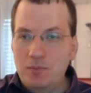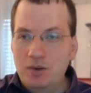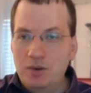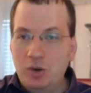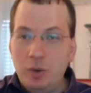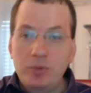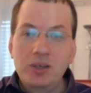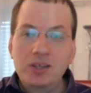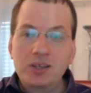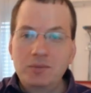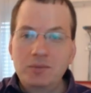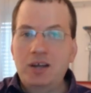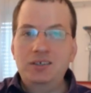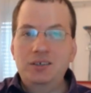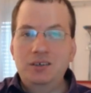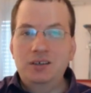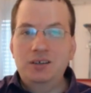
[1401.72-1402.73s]
Lockheed
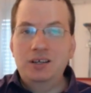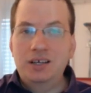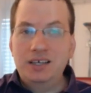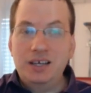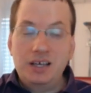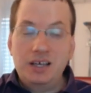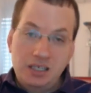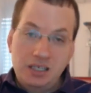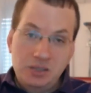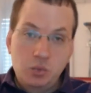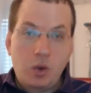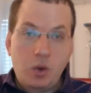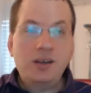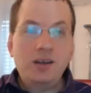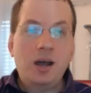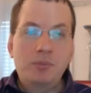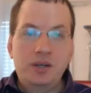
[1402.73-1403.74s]
Martin is
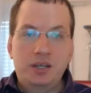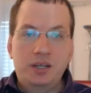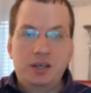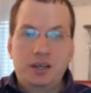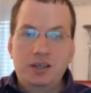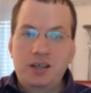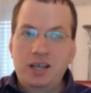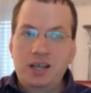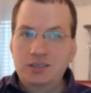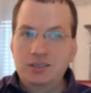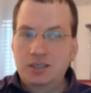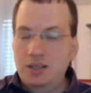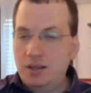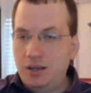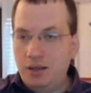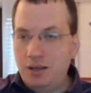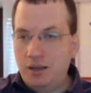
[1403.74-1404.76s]
one company. It has
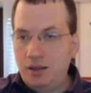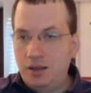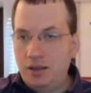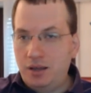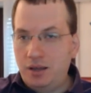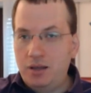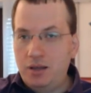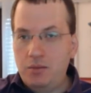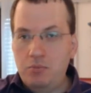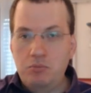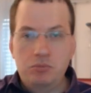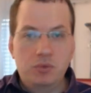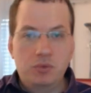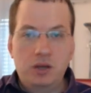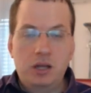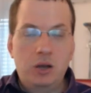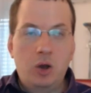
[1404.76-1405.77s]
a
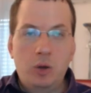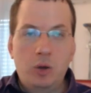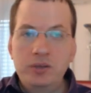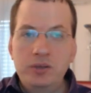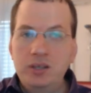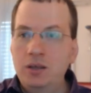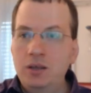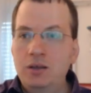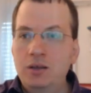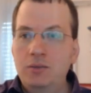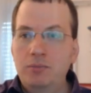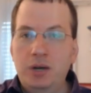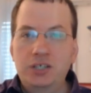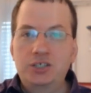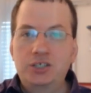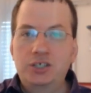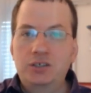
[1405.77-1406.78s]
lobby
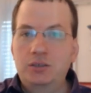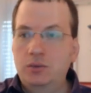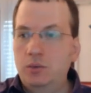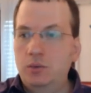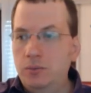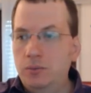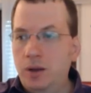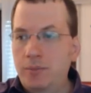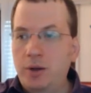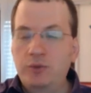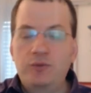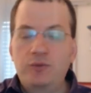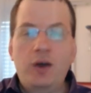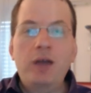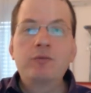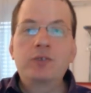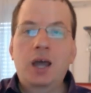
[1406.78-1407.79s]
budget about
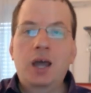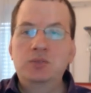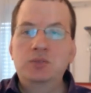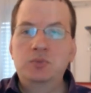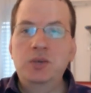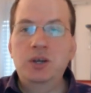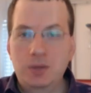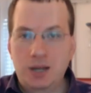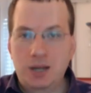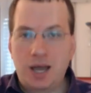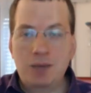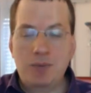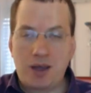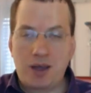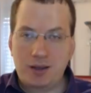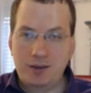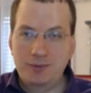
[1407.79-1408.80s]
five times bigger than
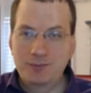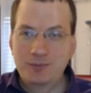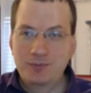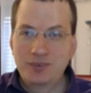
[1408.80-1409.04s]
AIPAC.